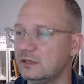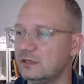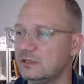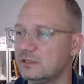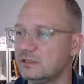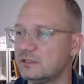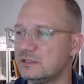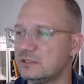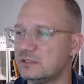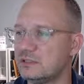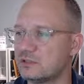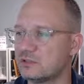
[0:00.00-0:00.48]
You
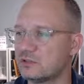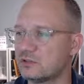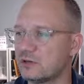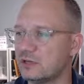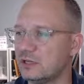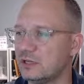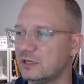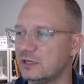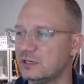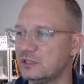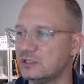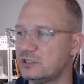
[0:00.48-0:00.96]
see the
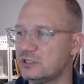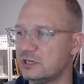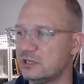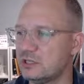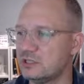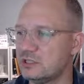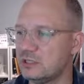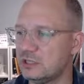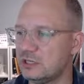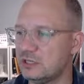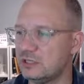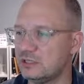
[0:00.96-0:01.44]
trend line
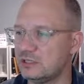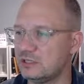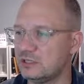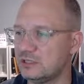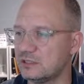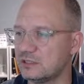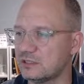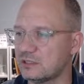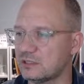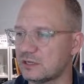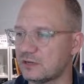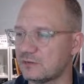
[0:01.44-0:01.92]
changing. You see
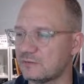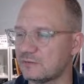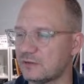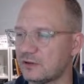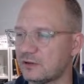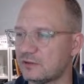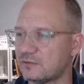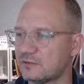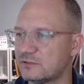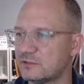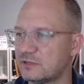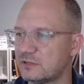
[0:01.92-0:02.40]
the top
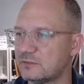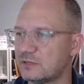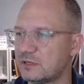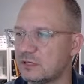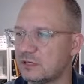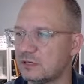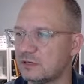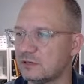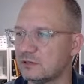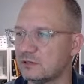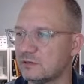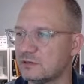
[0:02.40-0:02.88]
5
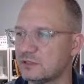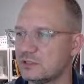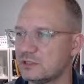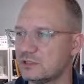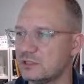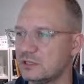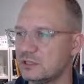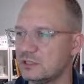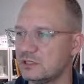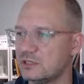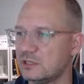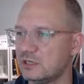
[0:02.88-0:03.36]
subcategories
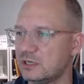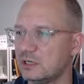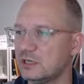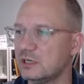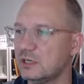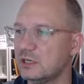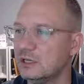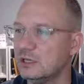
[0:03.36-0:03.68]
changing.